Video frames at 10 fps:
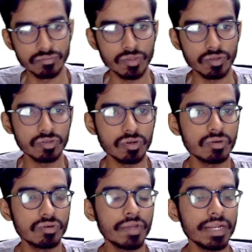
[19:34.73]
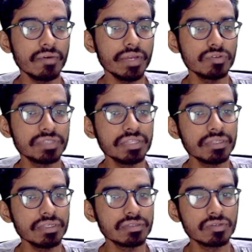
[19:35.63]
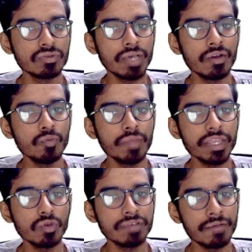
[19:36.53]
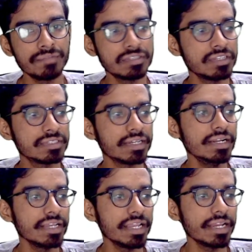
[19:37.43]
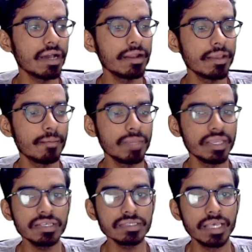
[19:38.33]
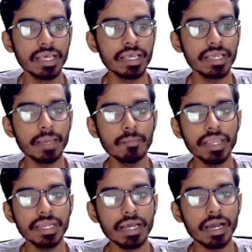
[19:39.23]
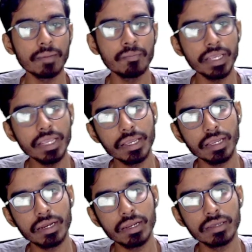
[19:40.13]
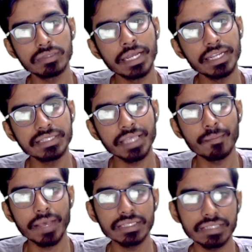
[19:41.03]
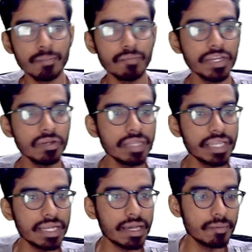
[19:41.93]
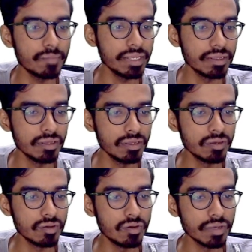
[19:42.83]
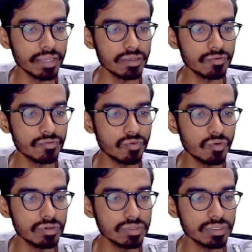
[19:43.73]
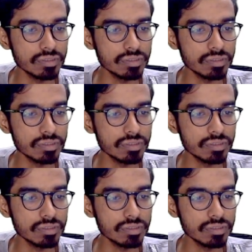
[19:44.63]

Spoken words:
So whenever you see this, you make use of this result. A dot MB is MA dot B, that is same as M into A dot B. Okay. Fourth,